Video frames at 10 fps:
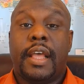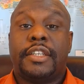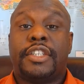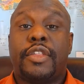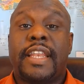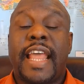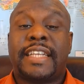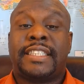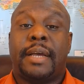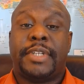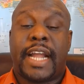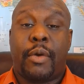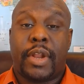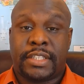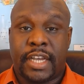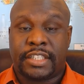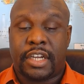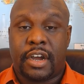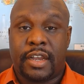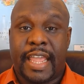So the next subject I want to touch
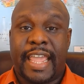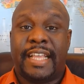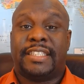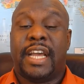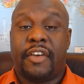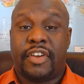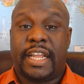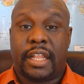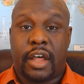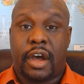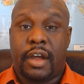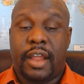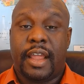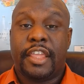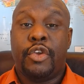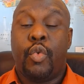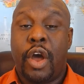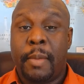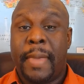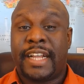on is governing law. You want
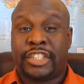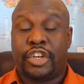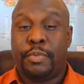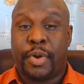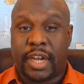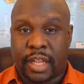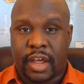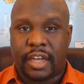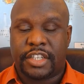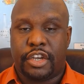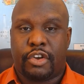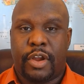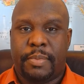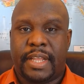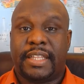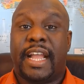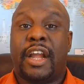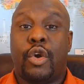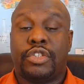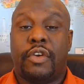to make sure you put a clause in your agreement that
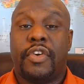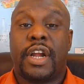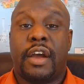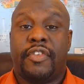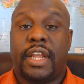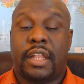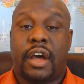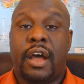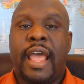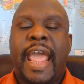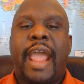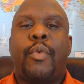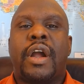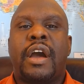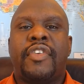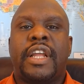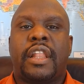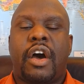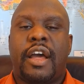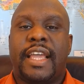goes over governing law. And what governing
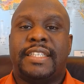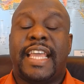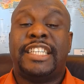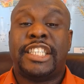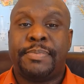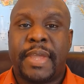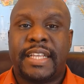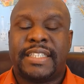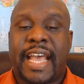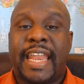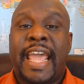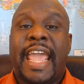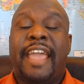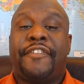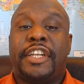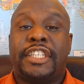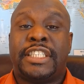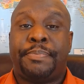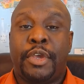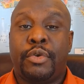law is, it just means that if a
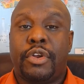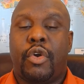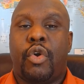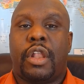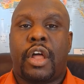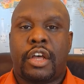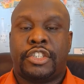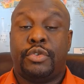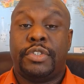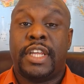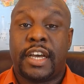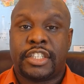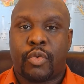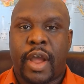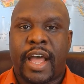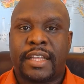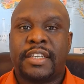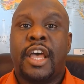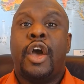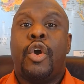dispute or a lawsuit does arise,
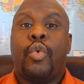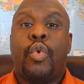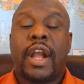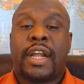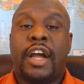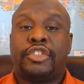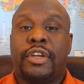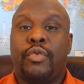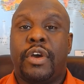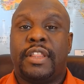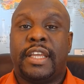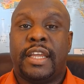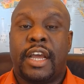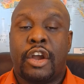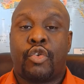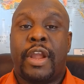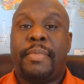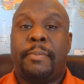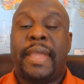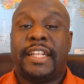what country will the
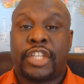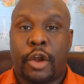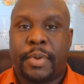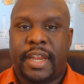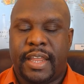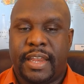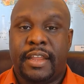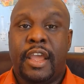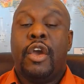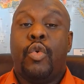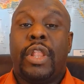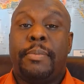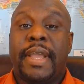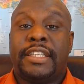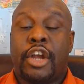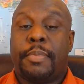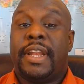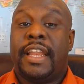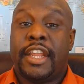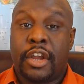agreement be interpreted in? Will it be interpreted
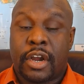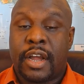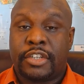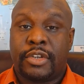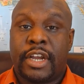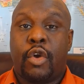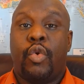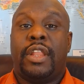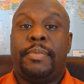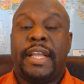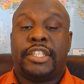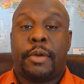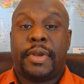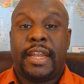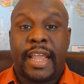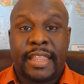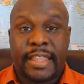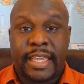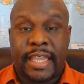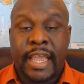in your country, or will it be interpreted in
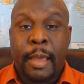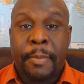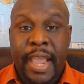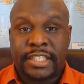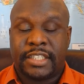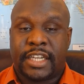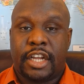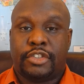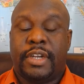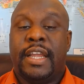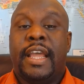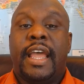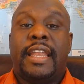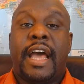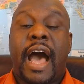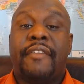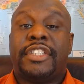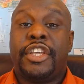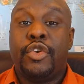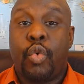the patient's country? Now,
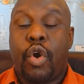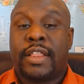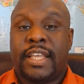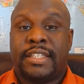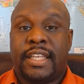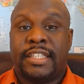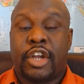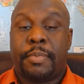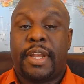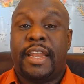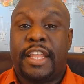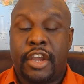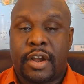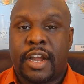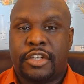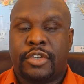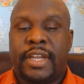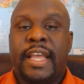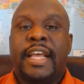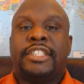obviously you want this interpreted in your country.
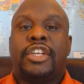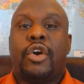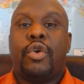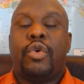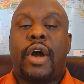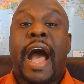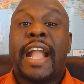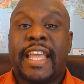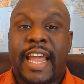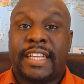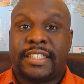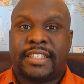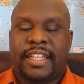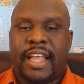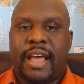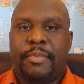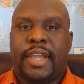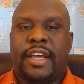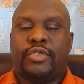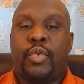So I get asked this a lot
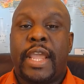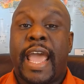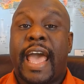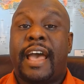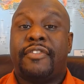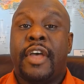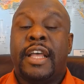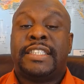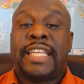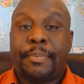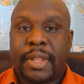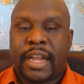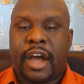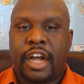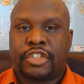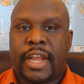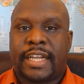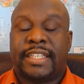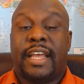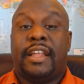because we have template
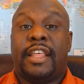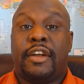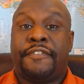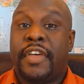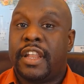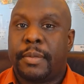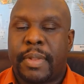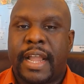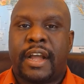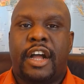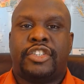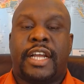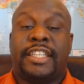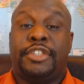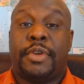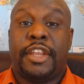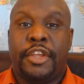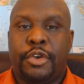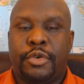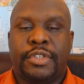contracts that are fill in the blank contracts that you can
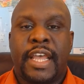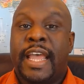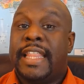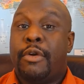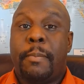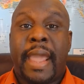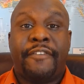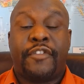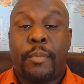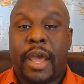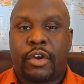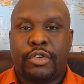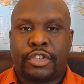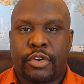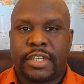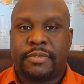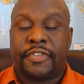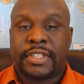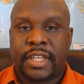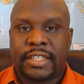use. They were made for medical tourism
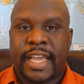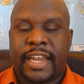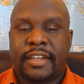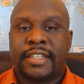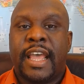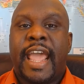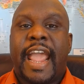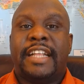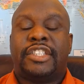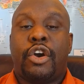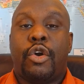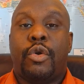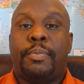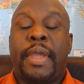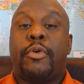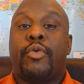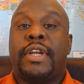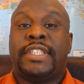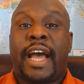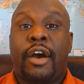facilitators. And so people
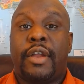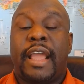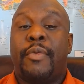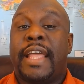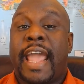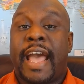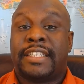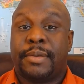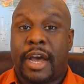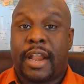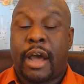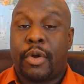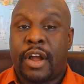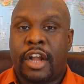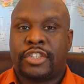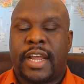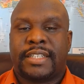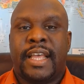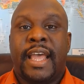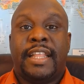reach out, and when they ask about our contracts,
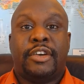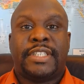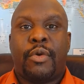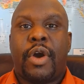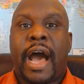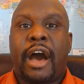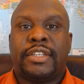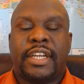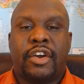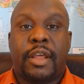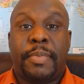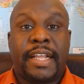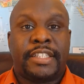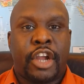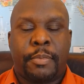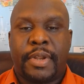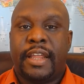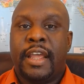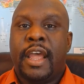they'll say, well, how is it going to be interpreted?